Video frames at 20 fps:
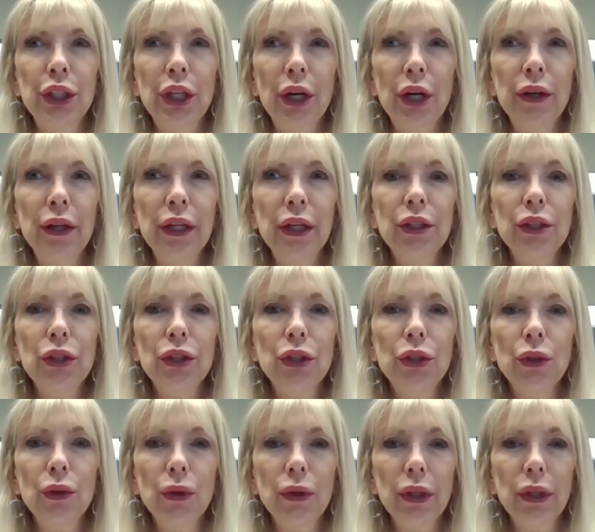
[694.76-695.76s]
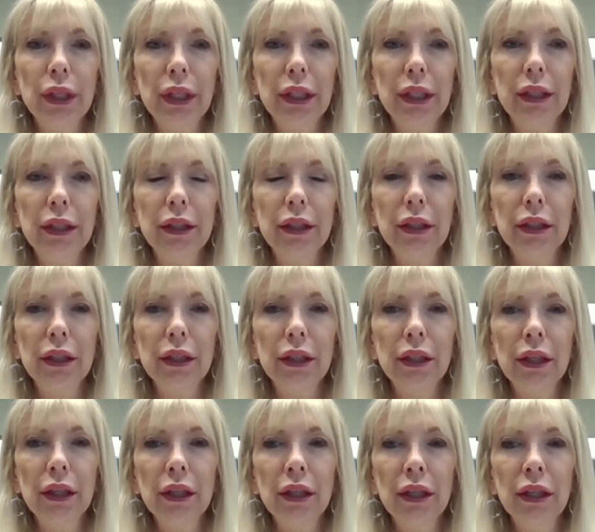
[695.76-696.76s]
sharing the story.
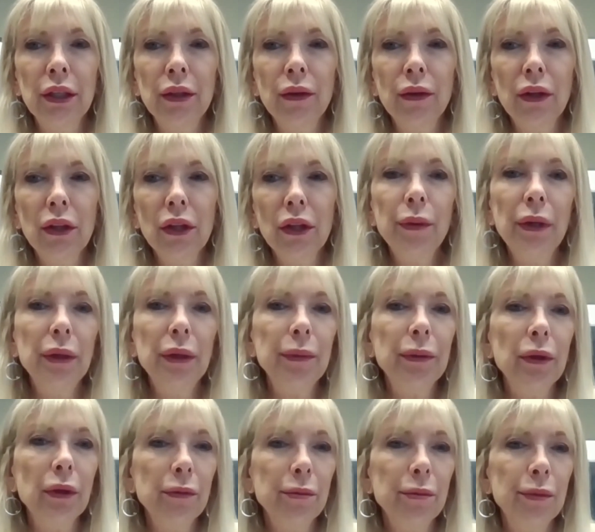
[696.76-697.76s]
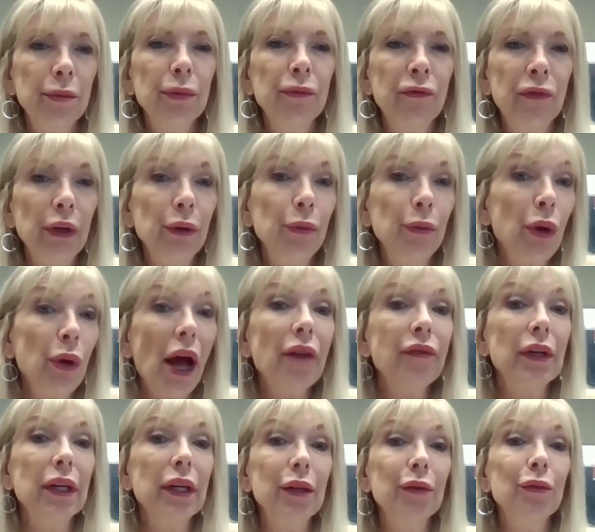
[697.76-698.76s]
You know, a lot of people are very
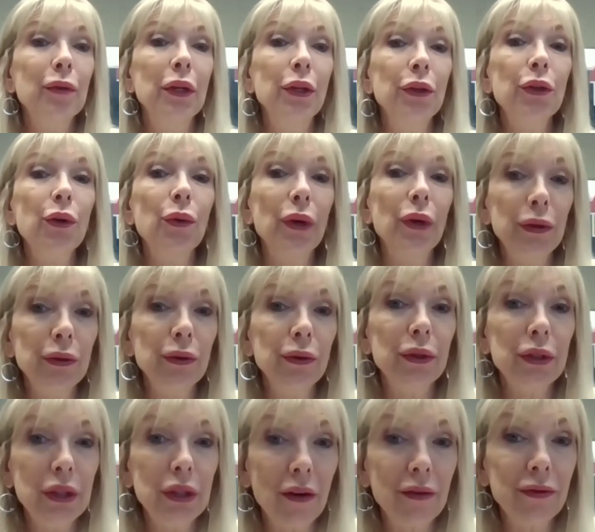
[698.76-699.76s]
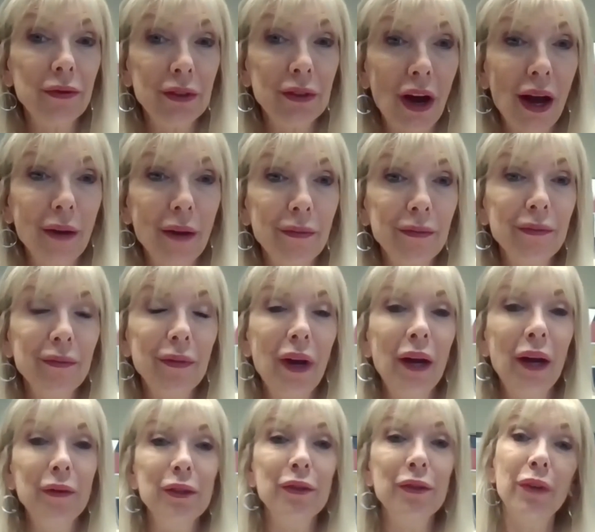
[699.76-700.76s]
private when you're going through a tough time.
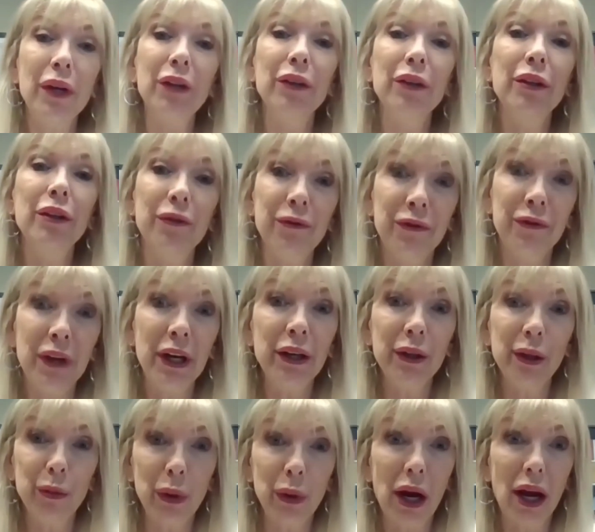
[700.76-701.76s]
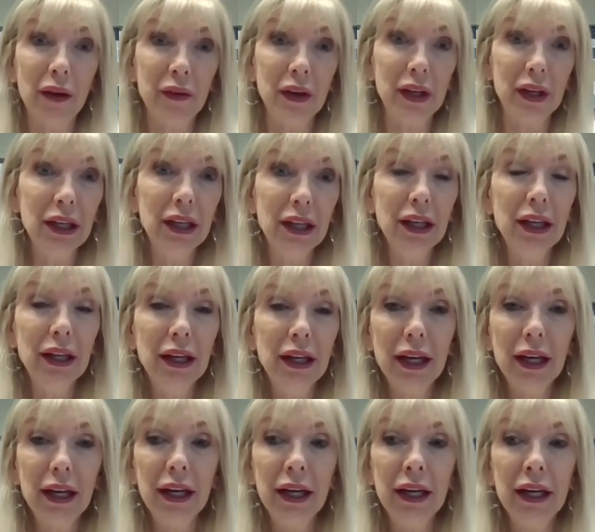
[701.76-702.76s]
I was very, very private,
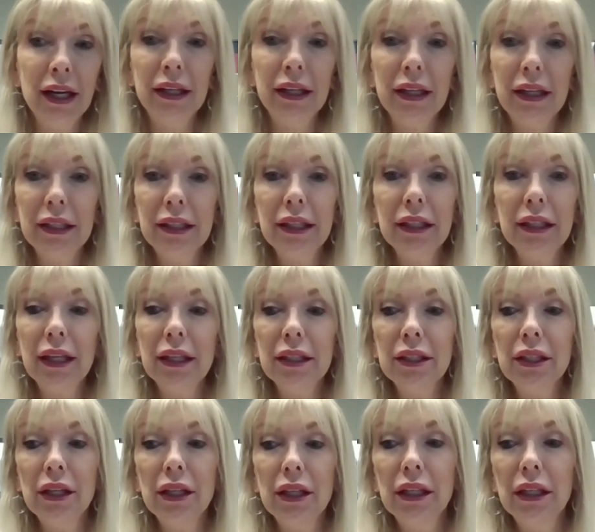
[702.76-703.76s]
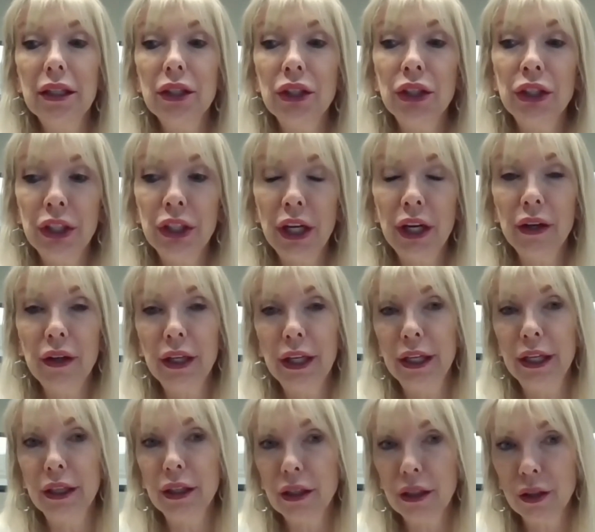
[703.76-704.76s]
and until I started
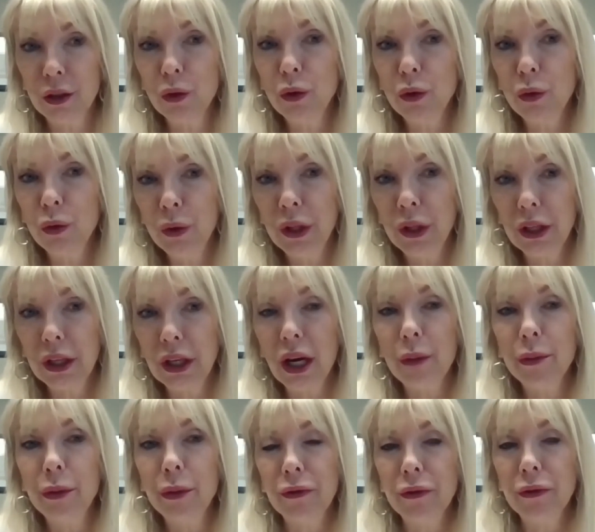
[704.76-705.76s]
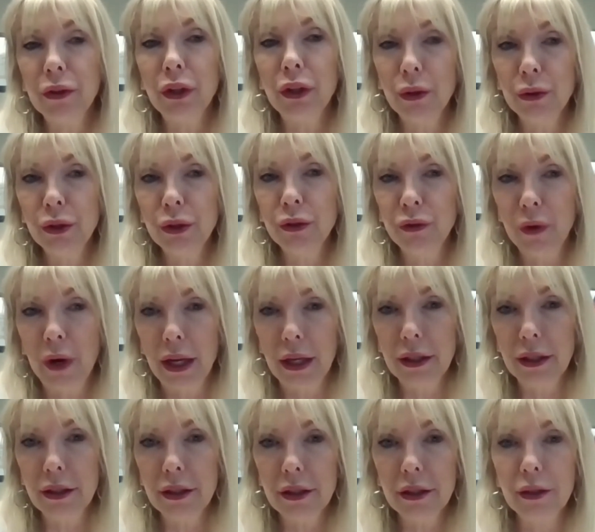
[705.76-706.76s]
sharing with a couple of close
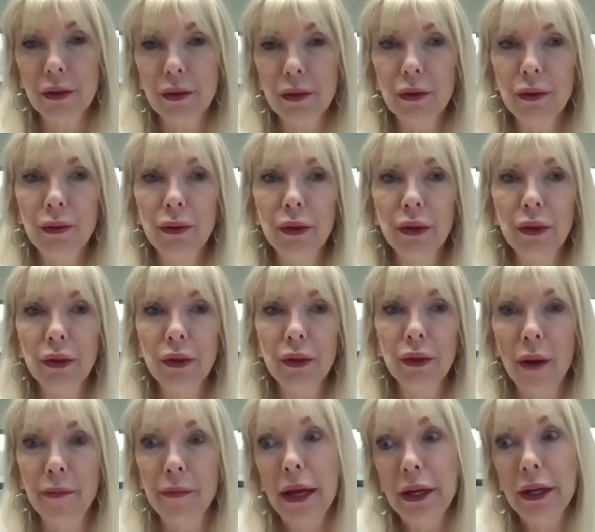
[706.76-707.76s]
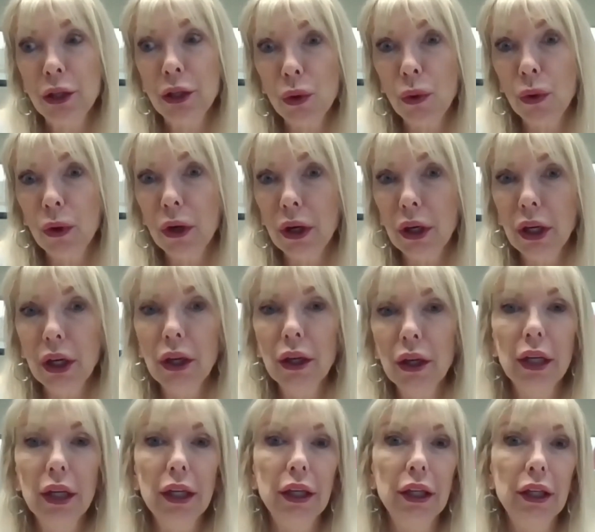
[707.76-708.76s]
friends or a mentor,
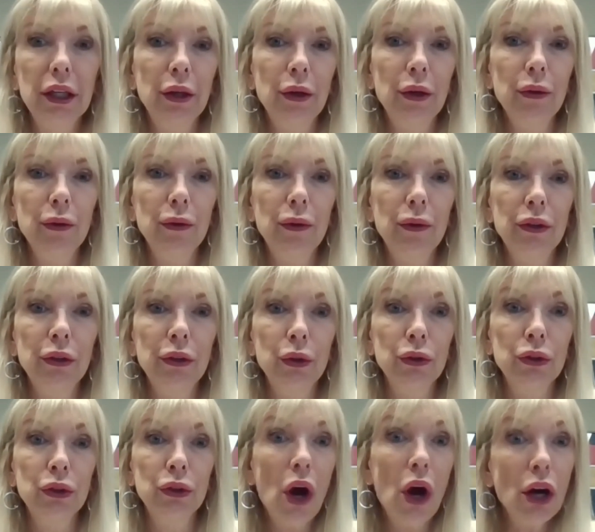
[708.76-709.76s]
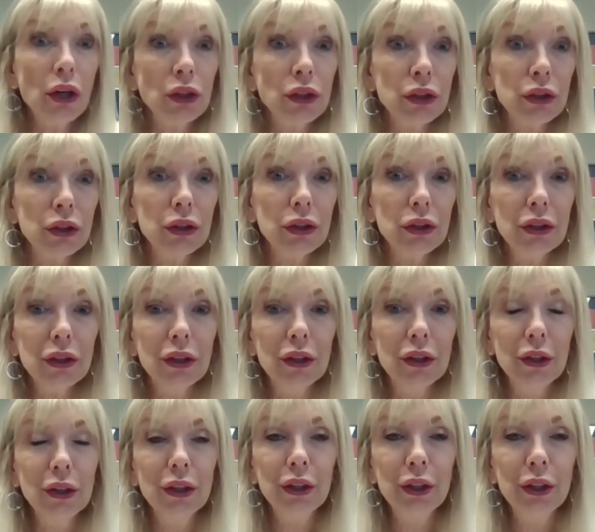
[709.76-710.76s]
you know, a doctor,
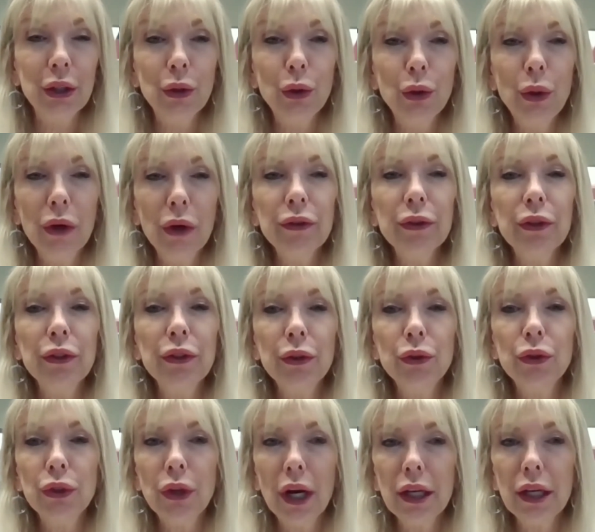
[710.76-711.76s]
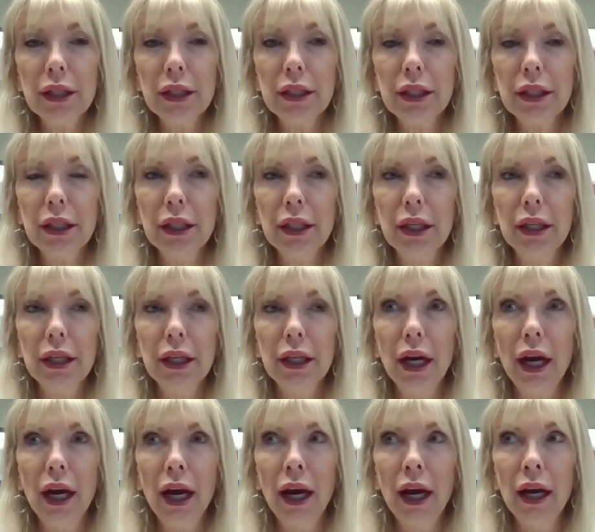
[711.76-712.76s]
you know, whoever you trust.
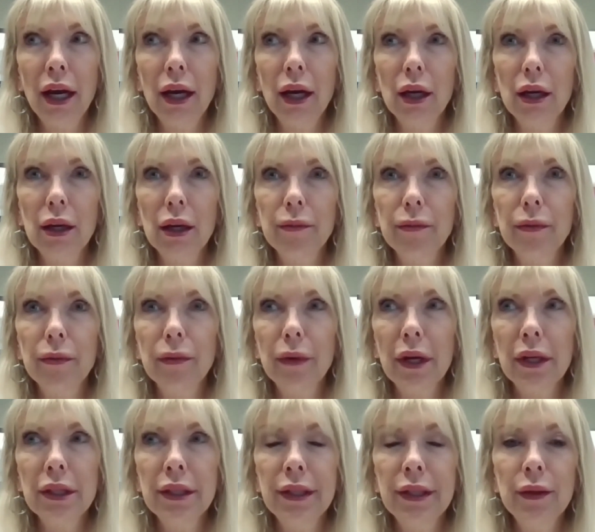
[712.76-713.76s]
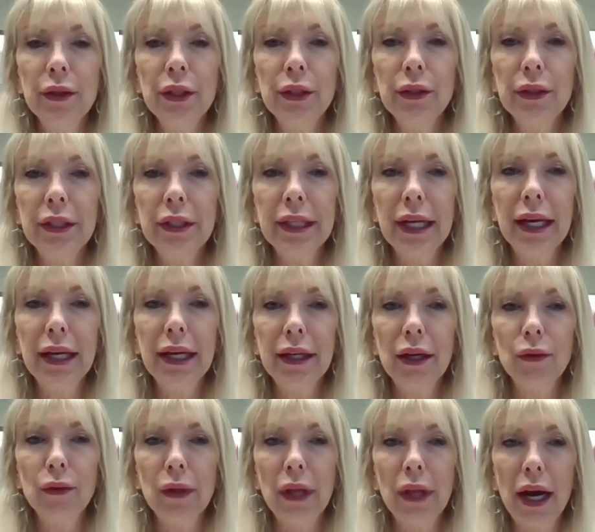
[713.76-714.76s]
Um, as soon as you say it
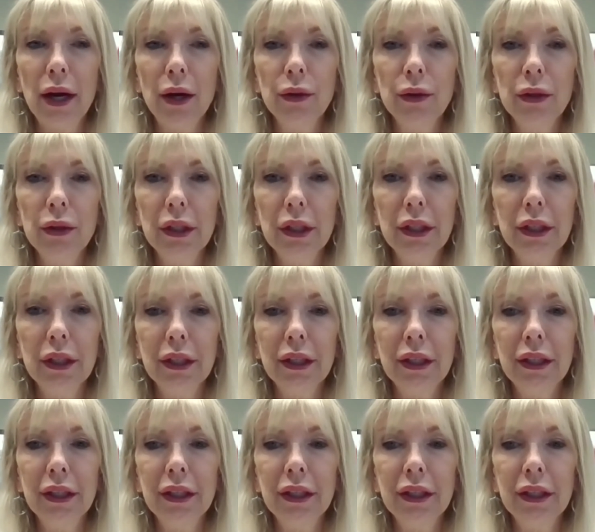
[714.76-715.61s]
out loud,